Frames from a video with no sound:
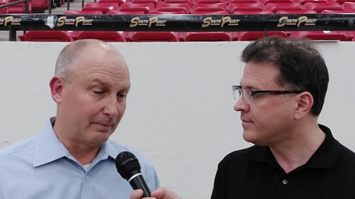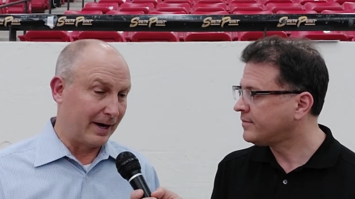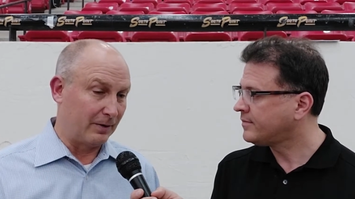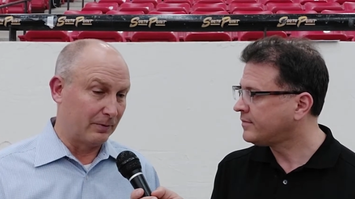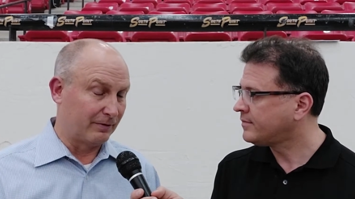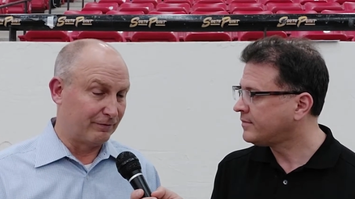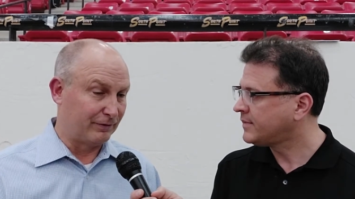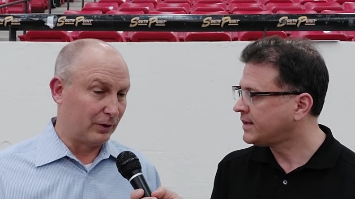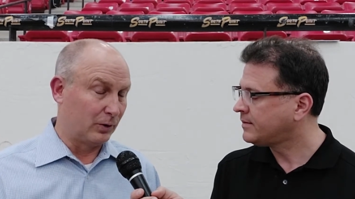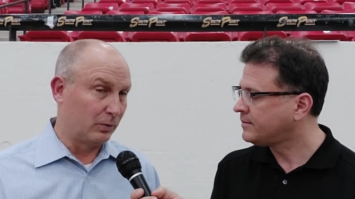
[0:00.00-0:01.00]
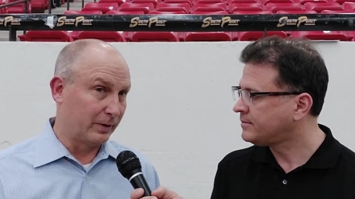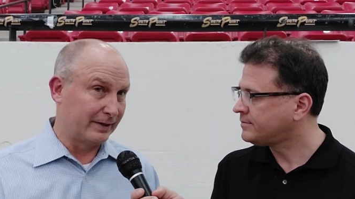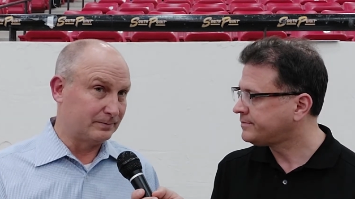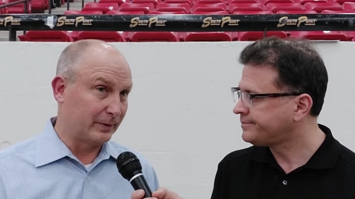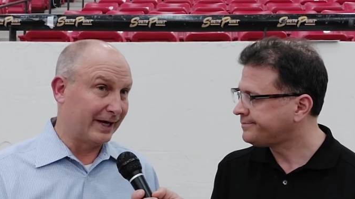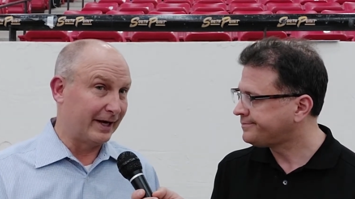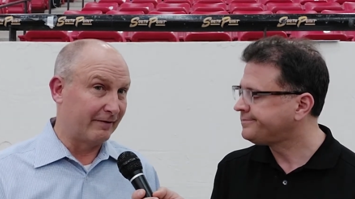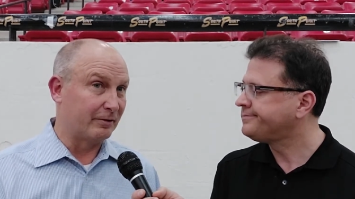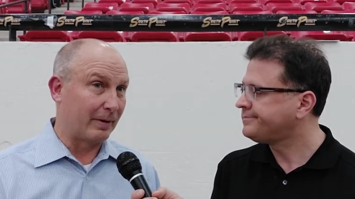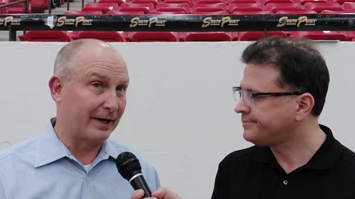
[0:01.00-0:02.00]
Speaker 1: a bout with a flu. We we had
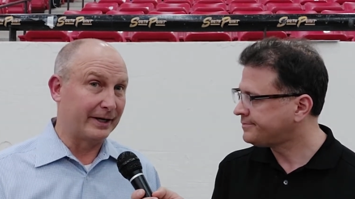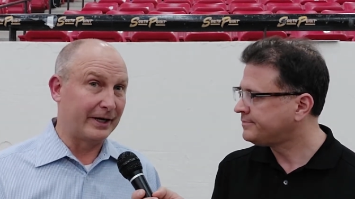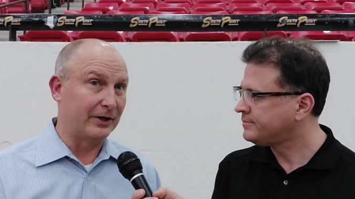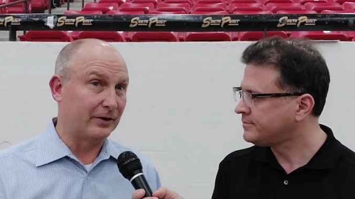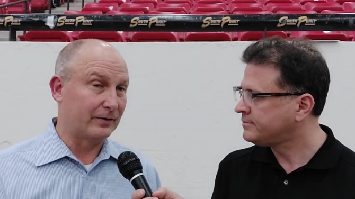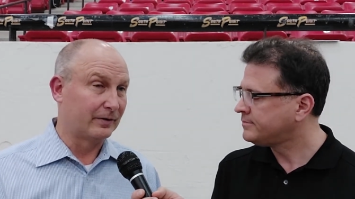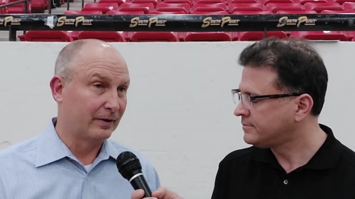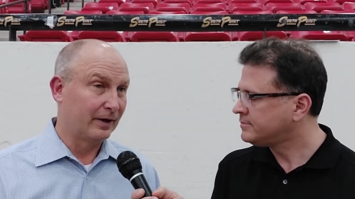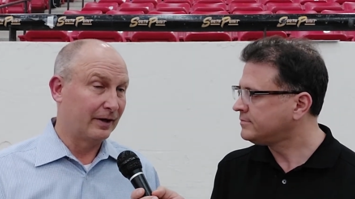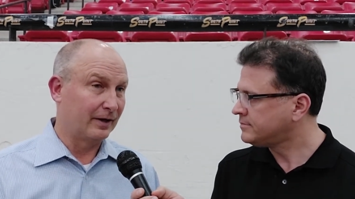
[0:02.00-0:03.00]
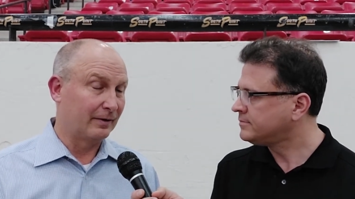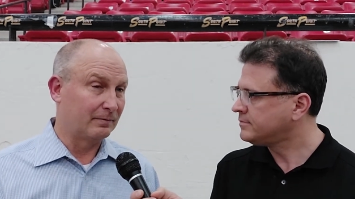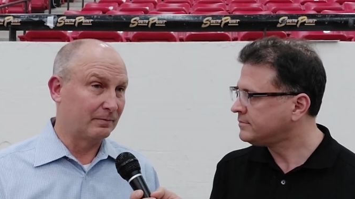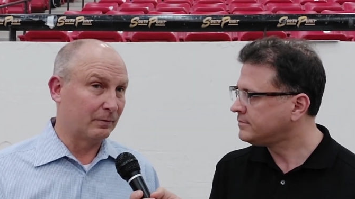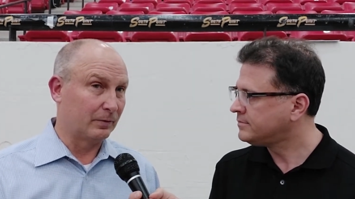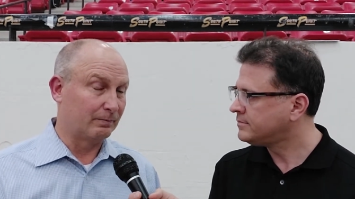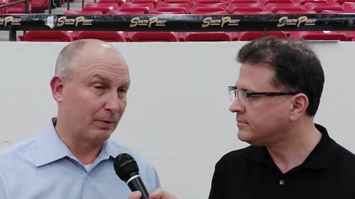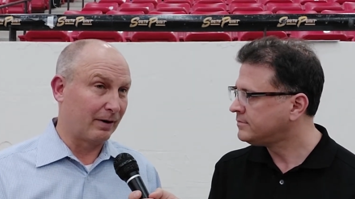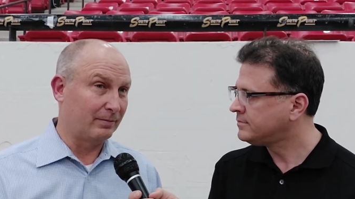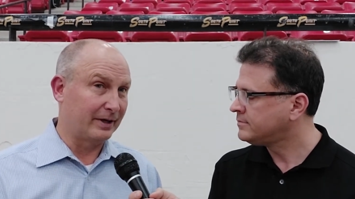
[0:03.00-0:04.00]
everybody here, uh, but we
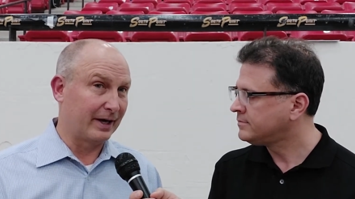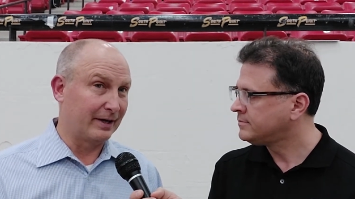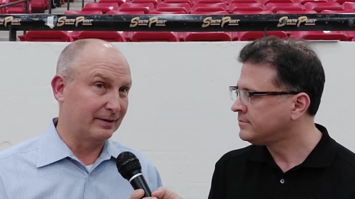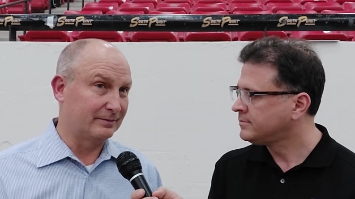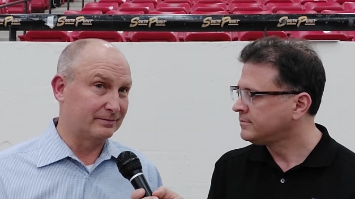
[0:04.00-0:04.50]
probably had